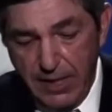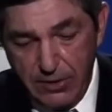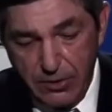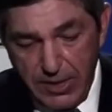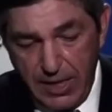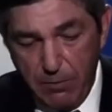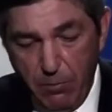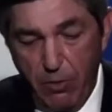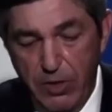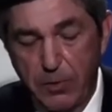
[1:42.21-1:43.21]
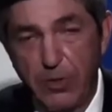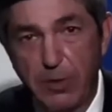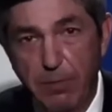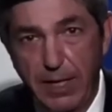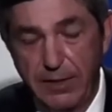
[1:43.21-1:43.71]
need to take more
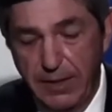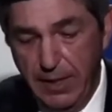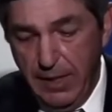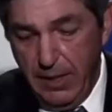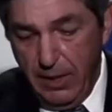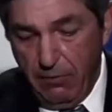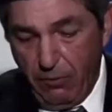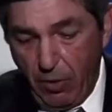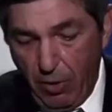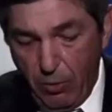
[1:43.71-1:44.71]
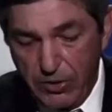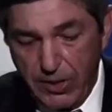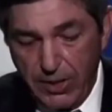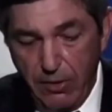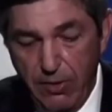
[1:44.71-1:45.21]
responsibility for our own
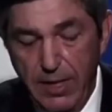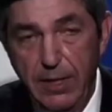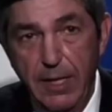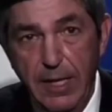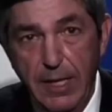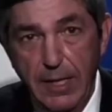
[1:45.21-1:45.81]
security,